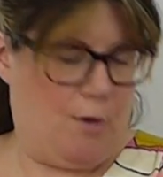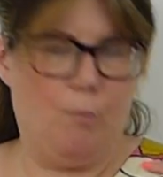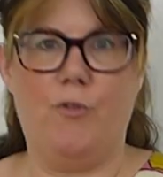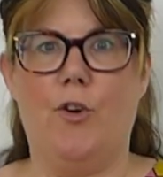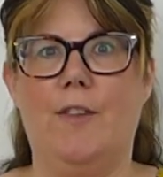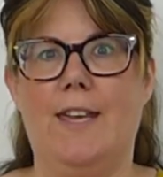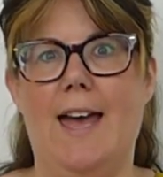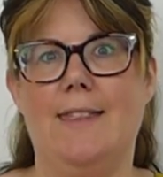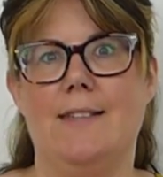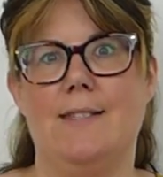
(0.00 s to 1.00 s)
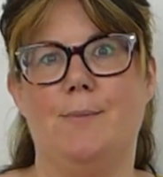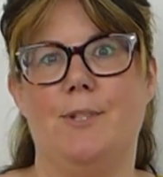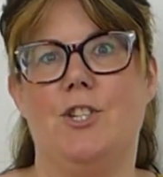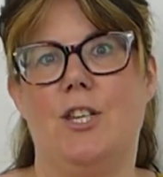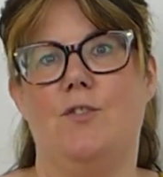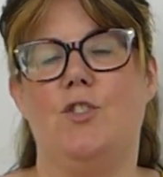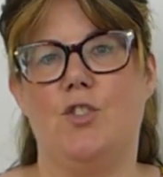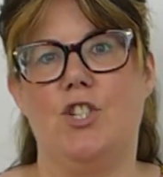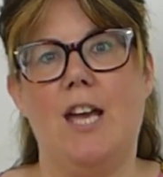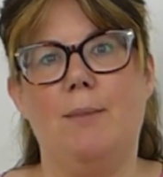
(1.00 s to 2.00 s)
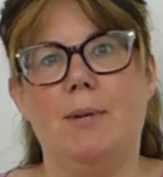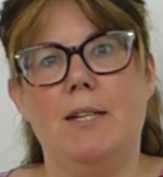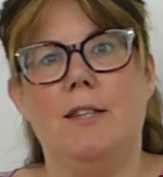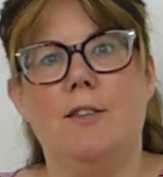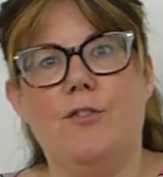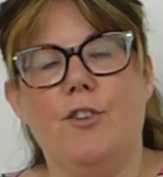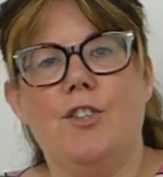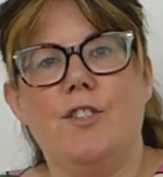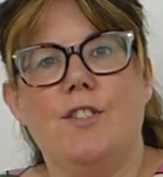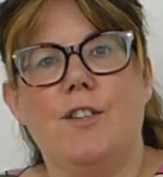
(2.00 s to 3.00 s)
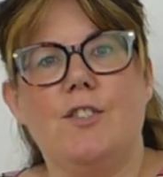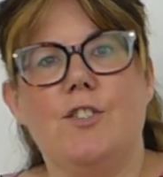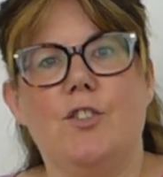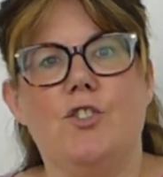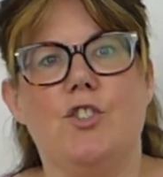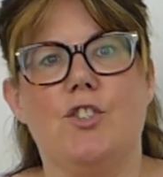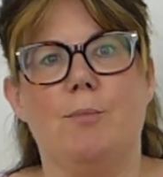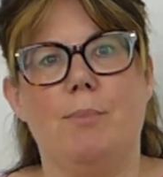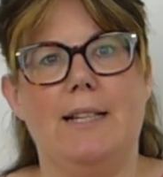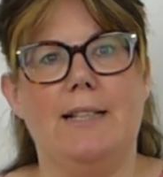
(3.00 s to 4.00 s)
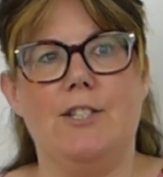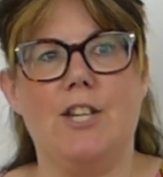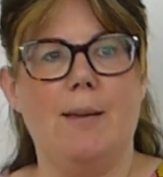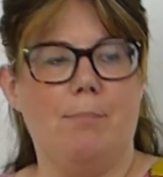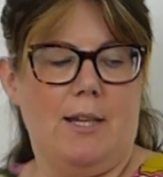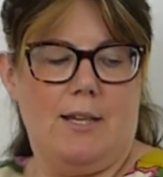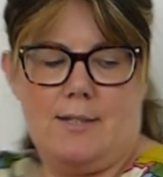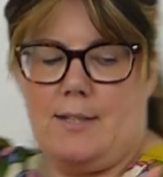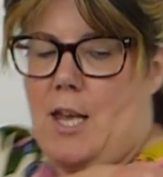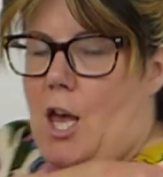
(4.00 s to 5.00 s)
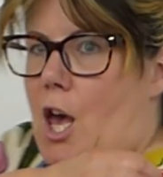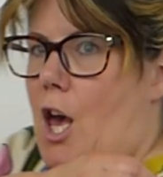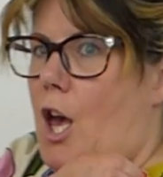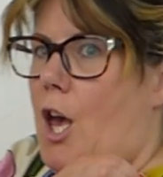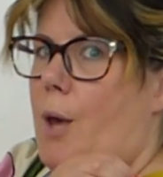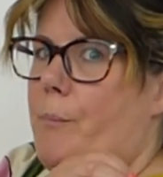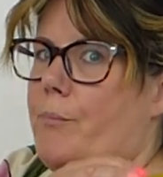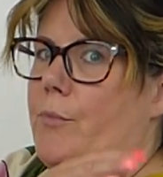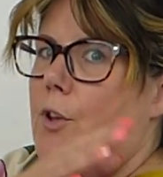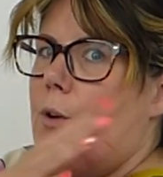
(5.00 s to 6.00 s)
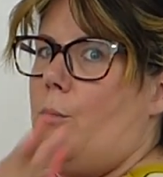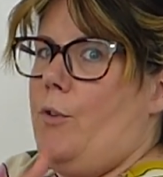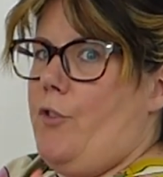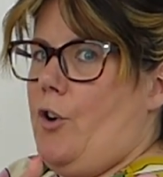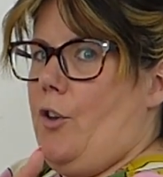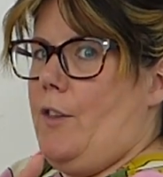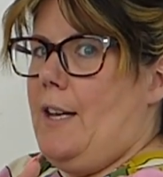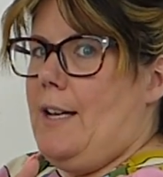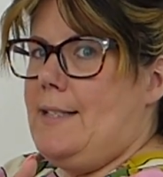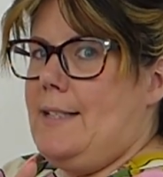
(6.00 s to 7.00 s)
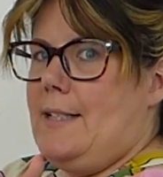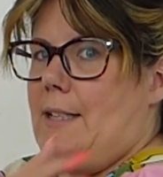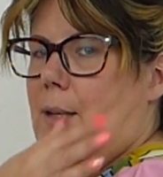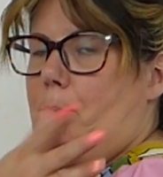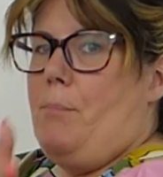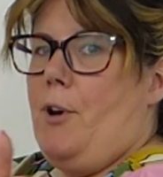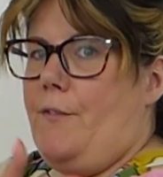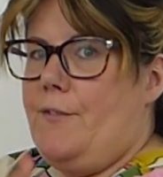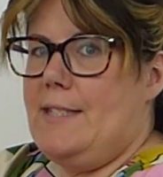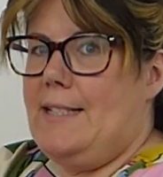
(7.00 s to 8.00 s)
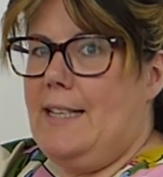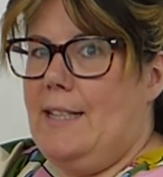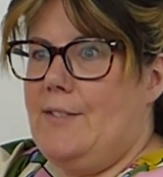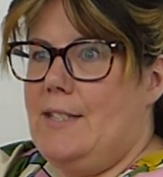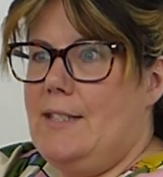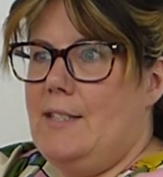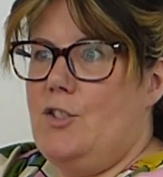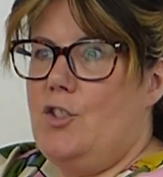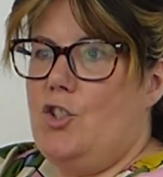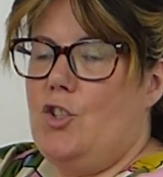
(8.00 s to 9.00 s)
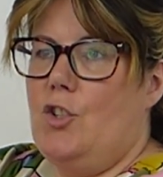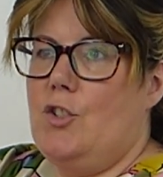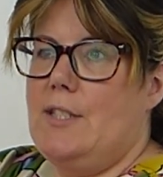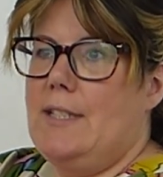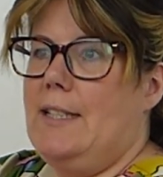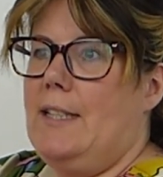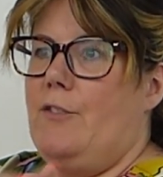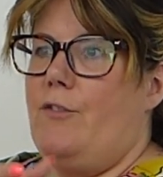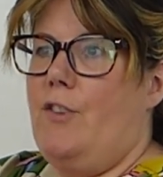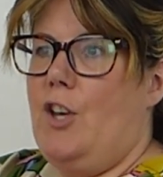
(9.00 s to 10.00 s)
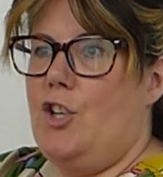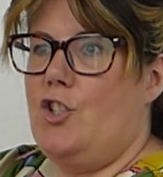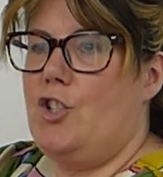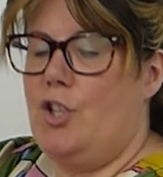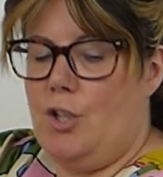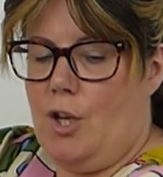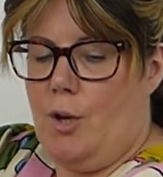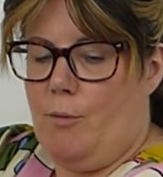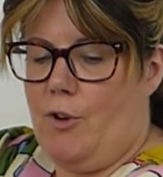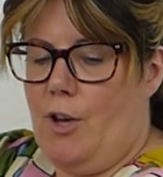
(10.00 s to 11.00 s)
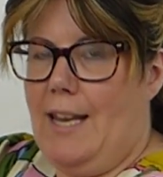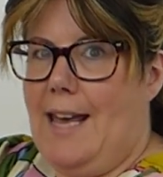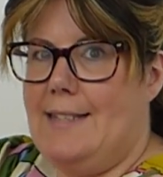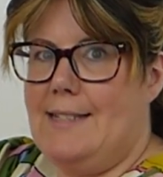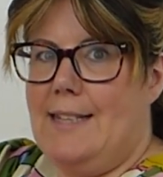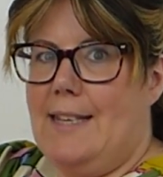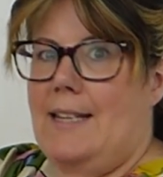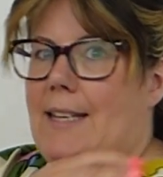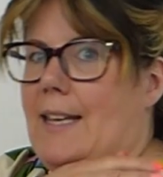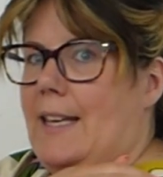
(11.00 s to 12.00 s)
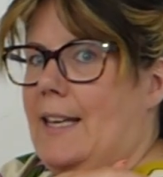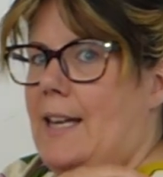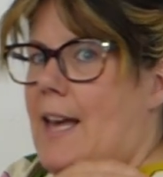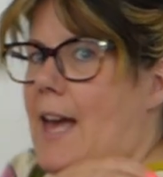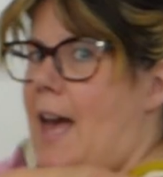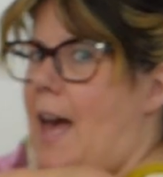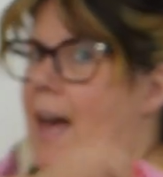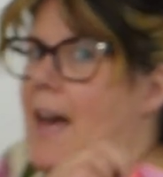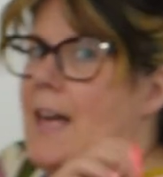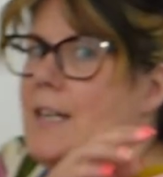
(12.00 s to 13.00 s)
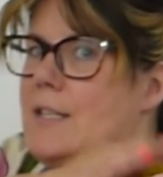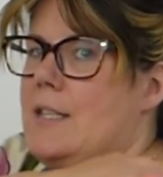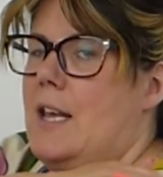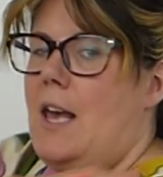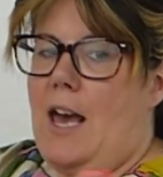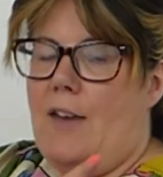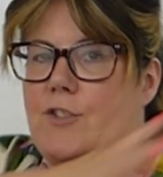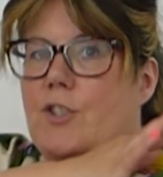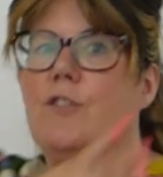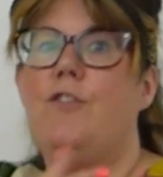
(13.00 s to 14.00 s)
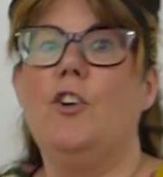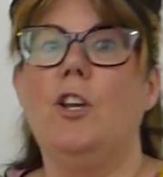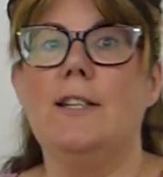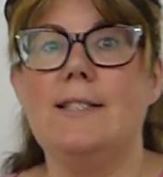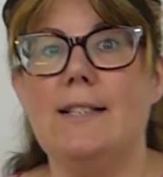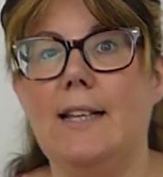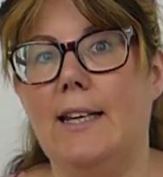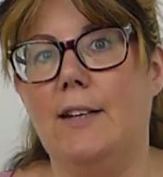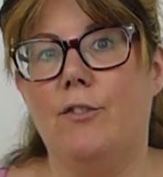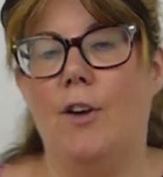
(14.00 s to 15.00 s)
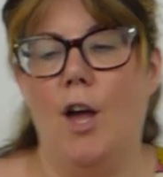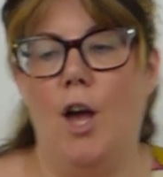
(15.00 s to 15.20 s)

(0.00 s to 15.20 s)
We've got the gathers, which gives you shaping in the front, so it's not just completely shapeless. We've got the nice little puff sleeves. This is the short sleeve version. We've got elastic in here, and I've done the fuller sleeve.